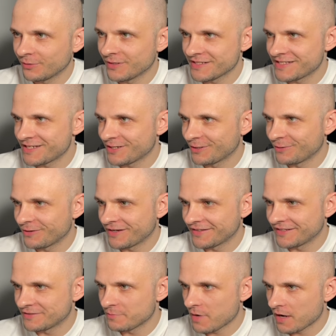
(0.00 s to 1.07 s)
Let's take a look at
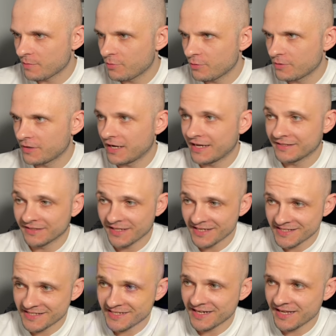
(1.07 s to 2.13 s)
that MacBook and
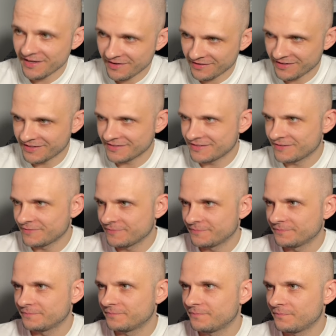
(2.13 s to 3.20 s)
let's click on it.
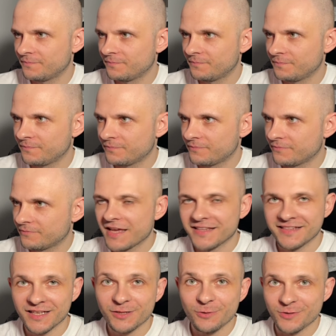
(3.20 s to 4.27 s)

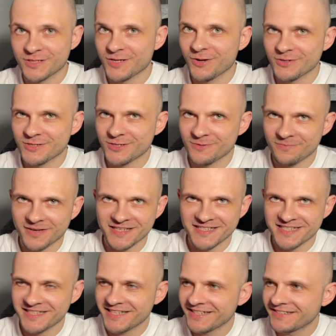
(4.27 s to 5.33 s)
That looks awesome,
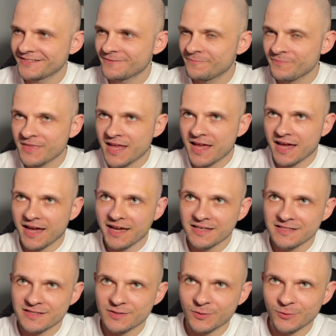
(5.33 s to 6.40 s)
isn't it?
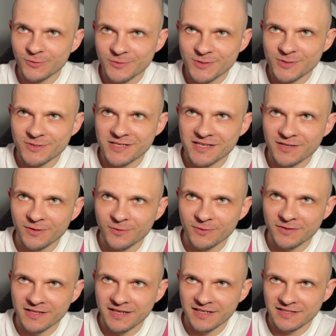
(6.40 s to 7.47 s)
And also take a
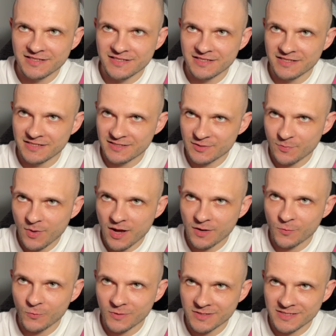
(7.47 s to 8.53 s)
look that this
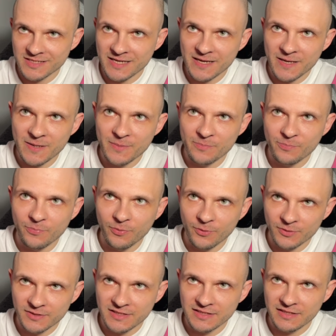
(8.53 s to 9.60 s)
Mac was
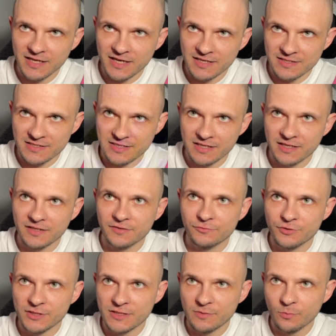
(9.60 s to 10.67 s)
imported as a
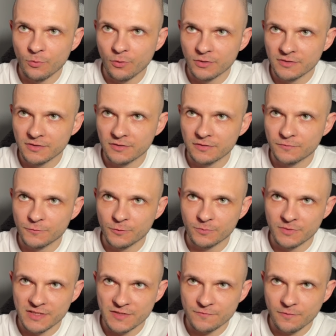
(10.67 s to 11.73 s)
3D model from
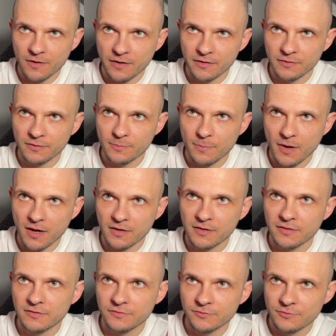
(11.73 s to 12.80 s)
this file, Mac
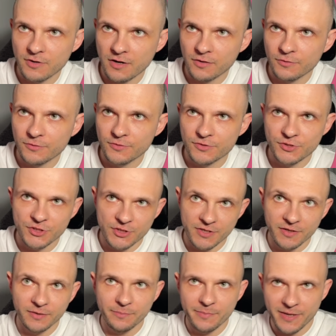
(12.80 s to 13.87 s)
Draco
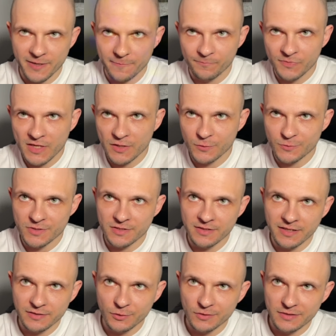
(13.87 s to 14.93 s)
GLB. Using
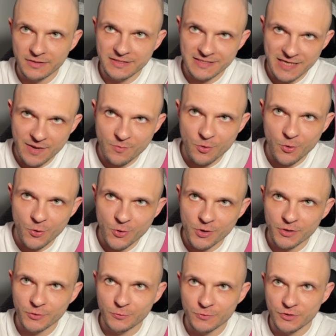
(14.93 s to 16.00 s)
the same hook,
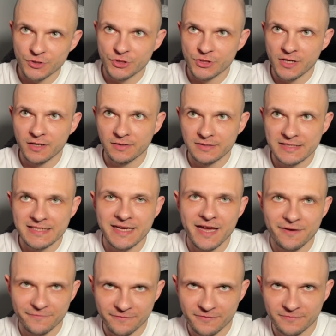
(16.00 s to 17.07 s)
use
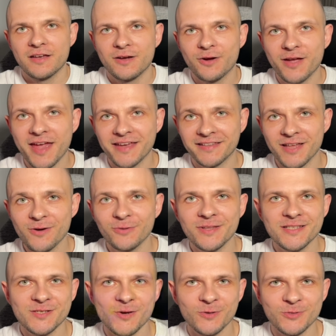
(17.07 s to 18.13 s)
GLTF. Okay, now
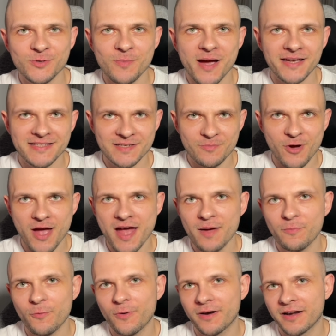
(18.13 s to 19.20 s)
let's go to my demo
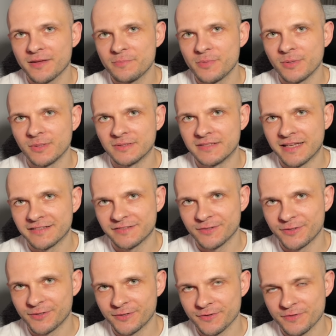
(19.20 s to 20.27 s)
app where I built that
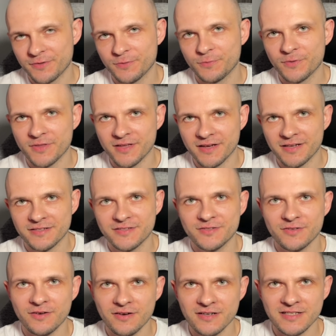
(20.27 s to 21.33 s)
Earth with the
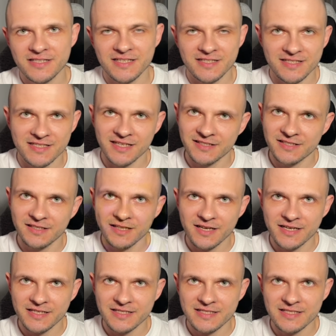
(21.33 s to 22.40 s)
stars and
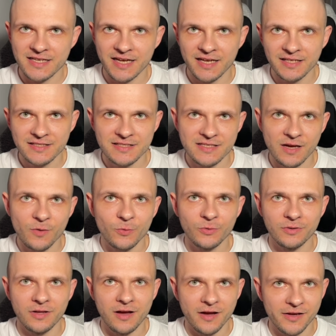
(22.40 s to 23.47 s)
satellites, and I
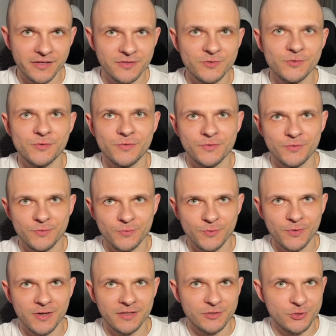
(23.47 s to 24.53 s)
will guide you
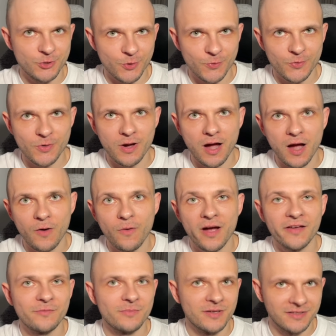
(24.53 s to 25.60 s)
through and show you how
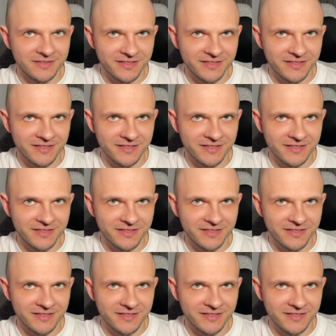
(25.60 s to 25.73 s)
I build